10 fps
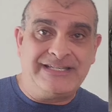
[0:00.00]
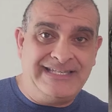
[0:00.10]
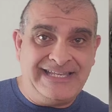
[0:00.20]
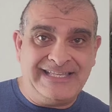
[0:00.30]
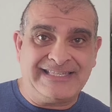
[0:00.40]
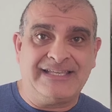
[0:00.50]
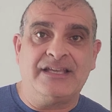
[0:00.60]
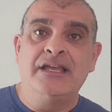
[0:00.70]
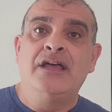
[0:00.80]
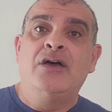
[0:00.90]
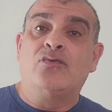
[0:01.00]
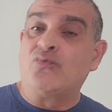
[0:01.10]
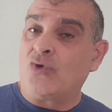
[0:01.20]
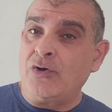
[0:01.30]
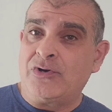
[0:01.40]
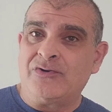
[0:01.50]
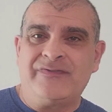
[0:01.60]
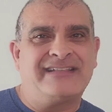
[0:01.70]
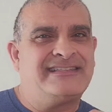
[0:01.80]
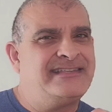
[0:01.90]
disc rotor
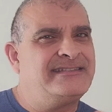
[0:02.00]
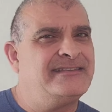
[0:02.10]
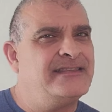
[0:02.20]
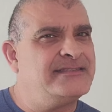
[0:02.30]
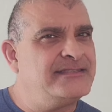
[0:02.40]
that sits in the